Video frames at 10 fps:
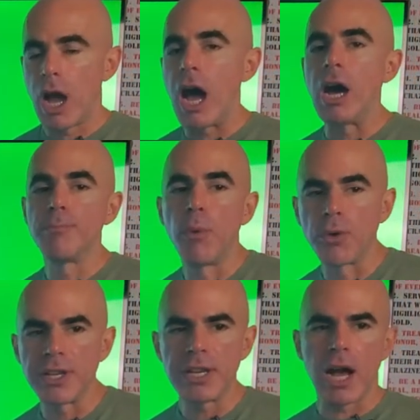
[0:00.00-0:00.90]

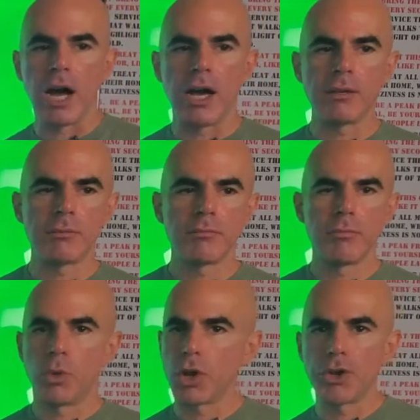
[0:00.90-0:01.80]
onboarded on
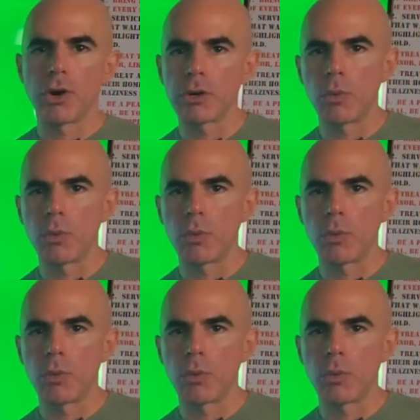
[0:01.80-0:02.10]
what are your